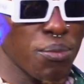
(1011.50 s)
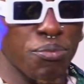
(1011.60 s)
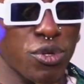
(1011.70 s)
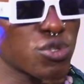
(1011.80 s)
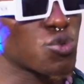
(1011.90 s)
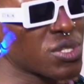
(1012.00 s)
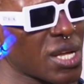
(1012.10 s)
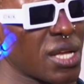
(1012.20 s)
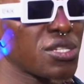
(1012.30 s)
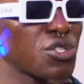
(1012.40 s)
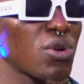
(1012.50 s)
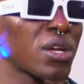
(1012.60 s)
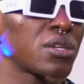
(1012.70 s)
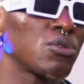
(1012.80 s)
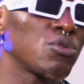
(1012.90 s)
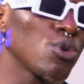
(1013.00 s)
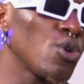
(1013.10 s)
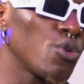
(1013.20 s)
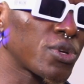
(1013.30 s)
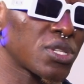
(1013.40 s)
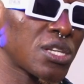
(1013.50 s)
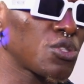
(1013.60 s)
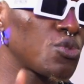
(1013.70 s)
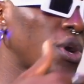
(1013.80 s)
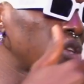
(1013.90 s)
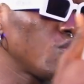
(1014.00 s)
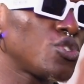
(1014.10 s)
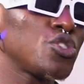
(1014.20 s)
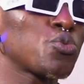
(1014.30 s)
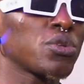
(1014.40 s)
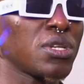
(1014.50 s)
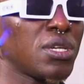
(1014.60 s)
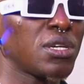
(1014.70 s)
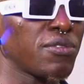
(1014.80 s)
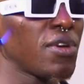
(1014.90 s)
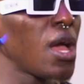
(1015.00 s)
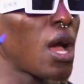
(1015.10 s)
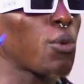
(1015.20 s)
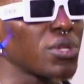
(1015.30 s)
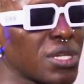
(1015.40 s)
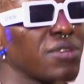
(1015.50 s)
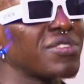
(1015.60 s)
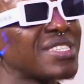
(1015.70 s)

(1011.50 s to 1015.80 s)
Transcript: building towards that energy so I can grow, because I don't just want to give. I want to give